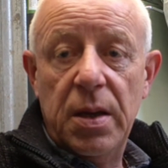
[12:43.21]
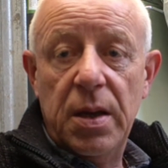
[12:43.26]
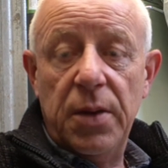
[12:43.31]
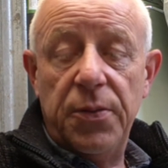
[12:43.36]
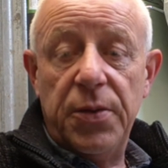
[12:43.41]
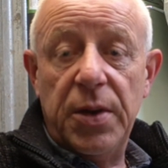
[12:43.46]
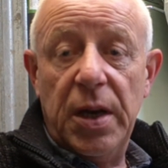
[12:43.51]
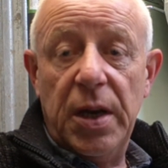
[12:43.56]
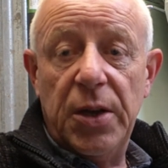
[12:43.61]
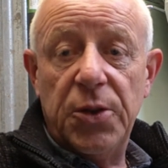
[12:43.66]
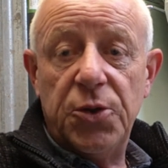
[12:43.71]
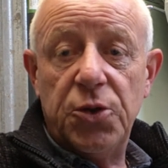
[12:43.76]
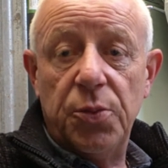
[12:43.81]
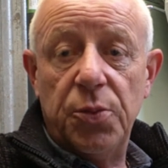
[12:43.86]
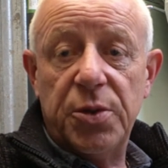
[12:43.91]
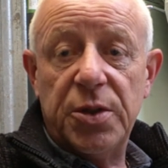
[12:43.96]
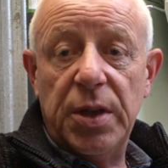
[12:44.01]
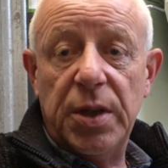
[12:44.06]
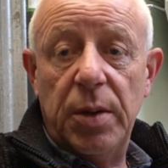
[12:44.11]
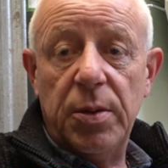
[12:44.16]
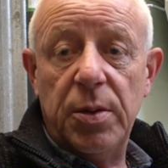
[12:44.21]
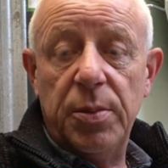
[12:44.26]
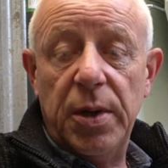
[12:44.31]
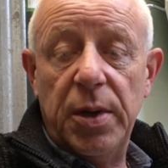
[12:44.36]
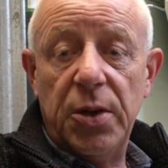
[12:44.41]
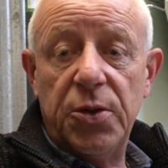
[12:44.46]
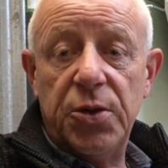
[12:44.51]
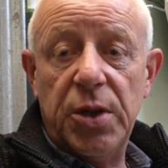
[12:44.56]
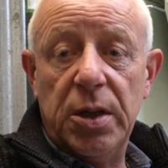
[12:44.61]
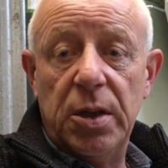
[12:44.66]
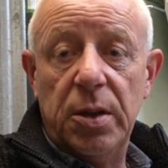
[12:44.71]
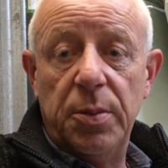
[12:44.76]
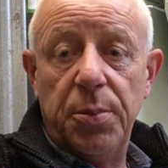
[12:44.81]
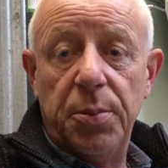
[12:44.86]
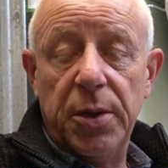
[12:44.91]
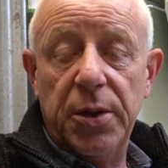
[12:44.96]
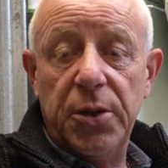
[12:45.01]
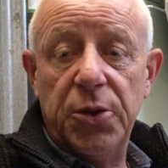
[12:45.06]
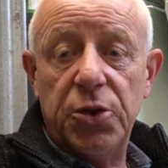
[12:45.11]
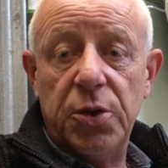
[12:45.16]
If you aren't subscribed to my channel,
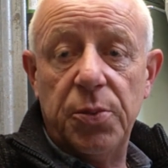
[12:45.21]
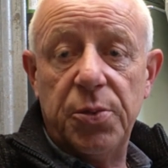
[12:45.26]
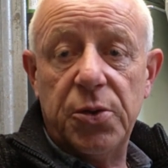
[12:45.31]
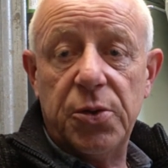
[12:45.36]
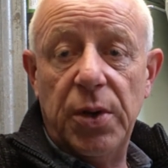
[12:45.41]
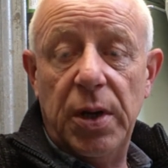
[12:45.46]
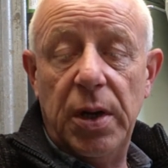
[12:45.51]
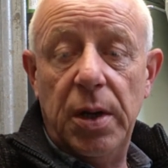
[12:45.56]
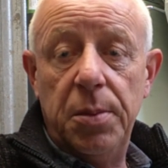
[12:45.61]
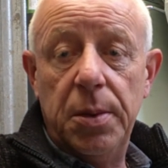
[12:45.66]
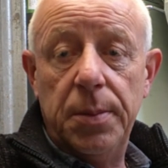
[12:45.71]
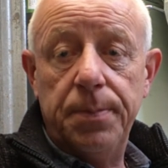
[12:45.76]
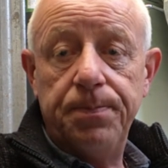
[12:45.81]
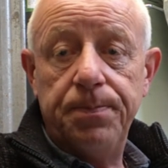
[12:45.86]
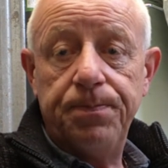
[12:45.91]
please subscribe.